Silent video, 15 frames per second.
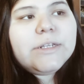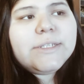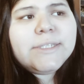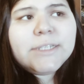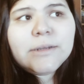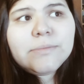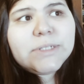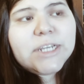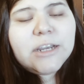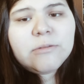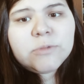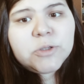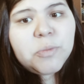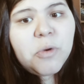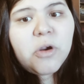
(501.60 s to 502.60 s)

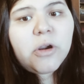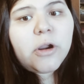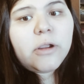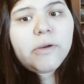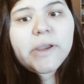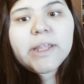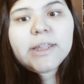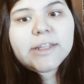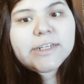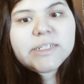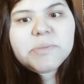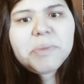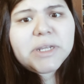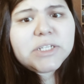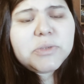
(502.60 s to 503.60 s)
Sometime tomorrow, at
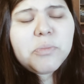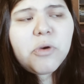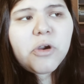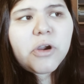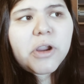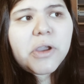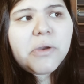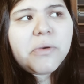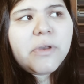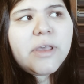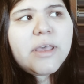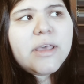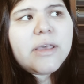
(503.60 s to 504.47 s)
least by tomorrow.